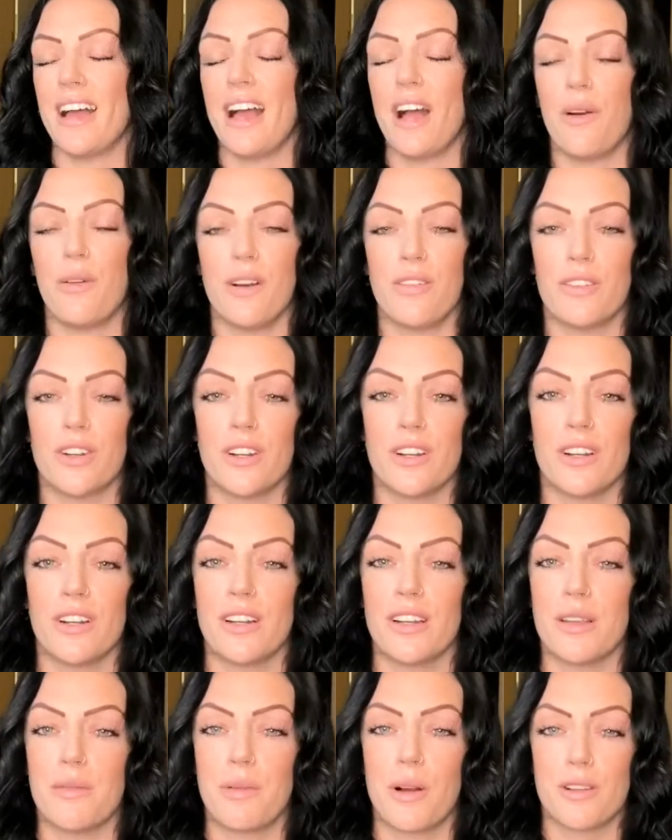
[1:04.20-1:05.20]

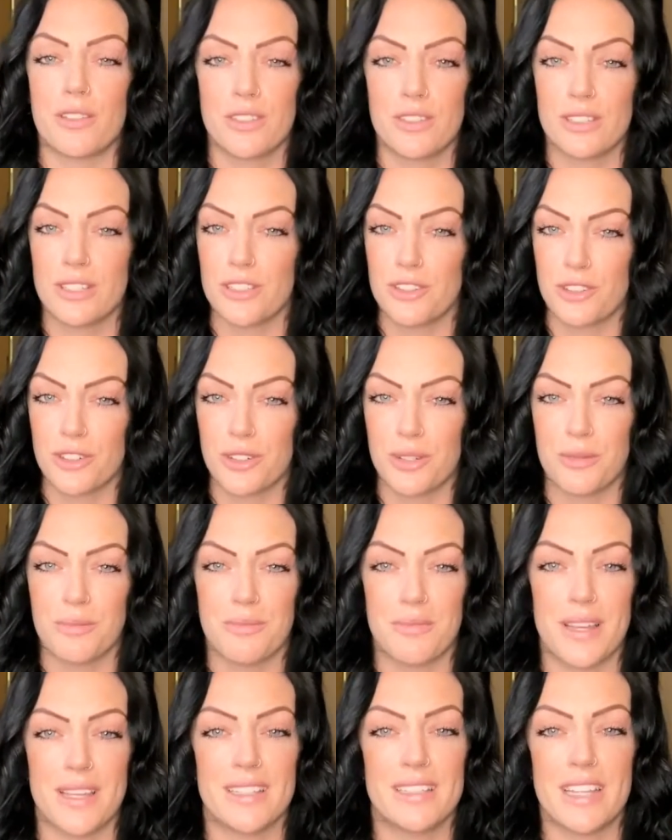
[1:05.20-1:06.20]
however, imposter
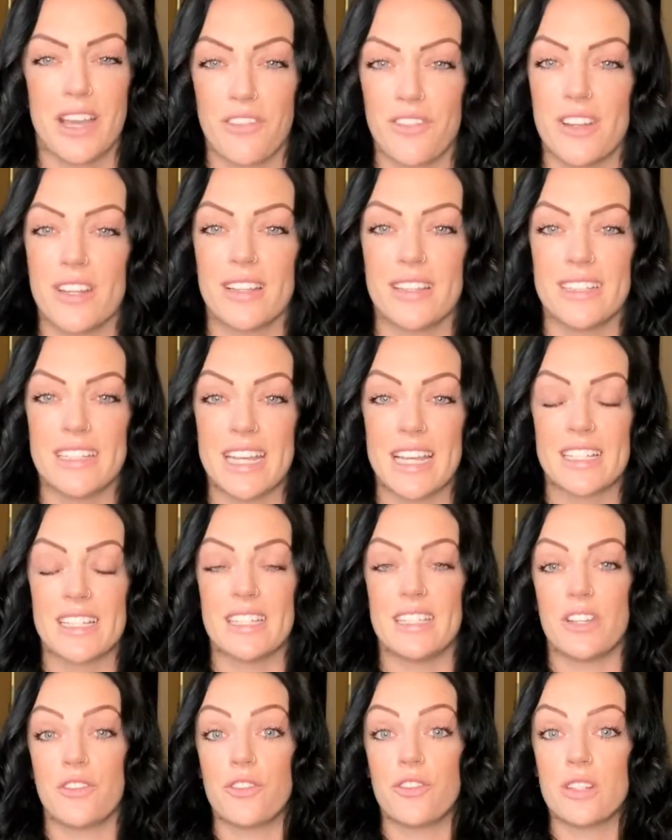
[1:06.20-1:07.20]
syndrome definitely takes a
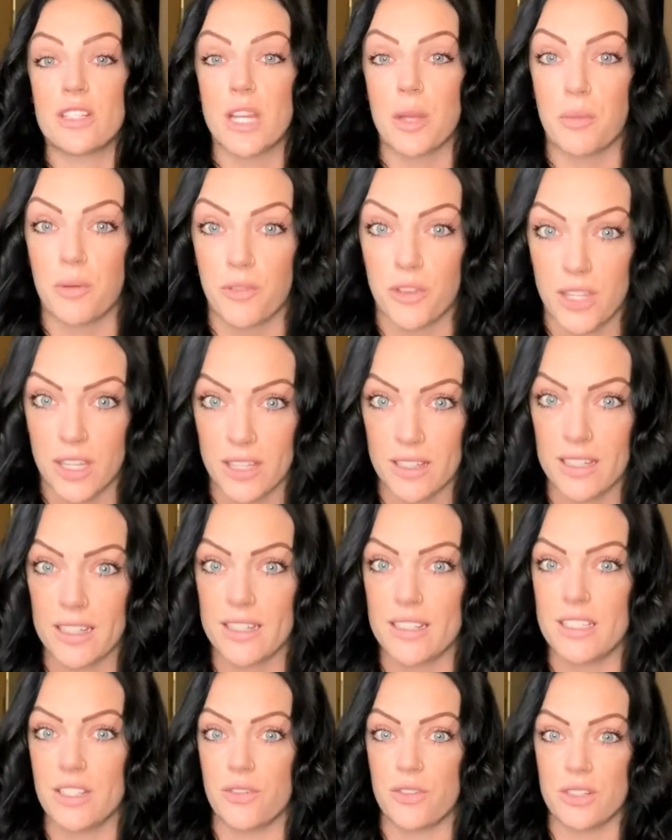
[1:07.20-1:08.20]
different type of healing,
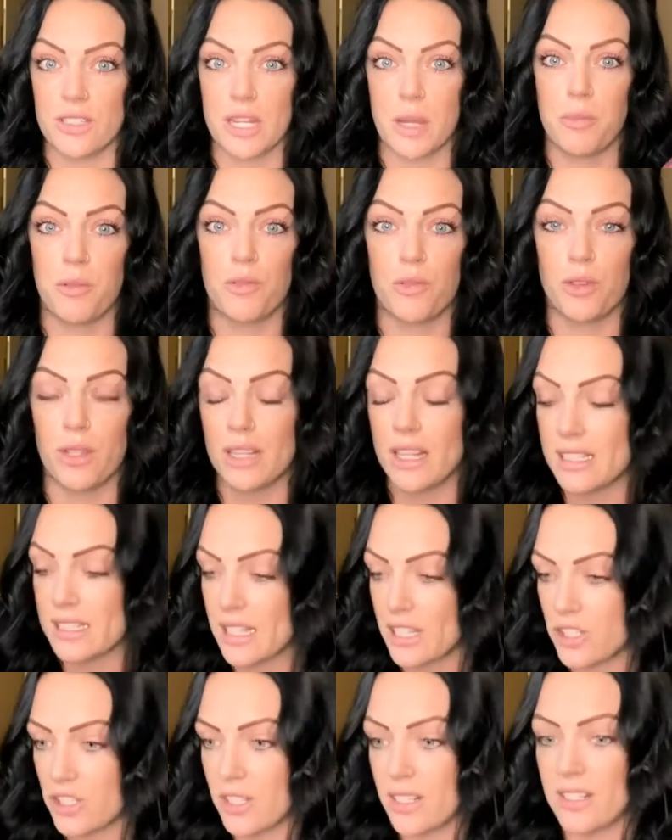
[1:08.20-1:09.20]
a different type of
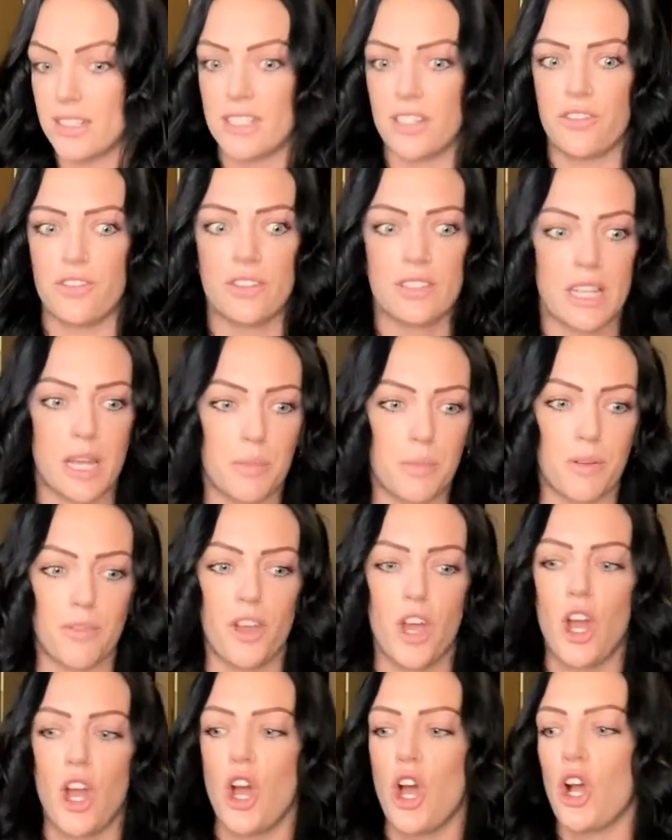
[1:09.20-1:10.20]
realization, a different type of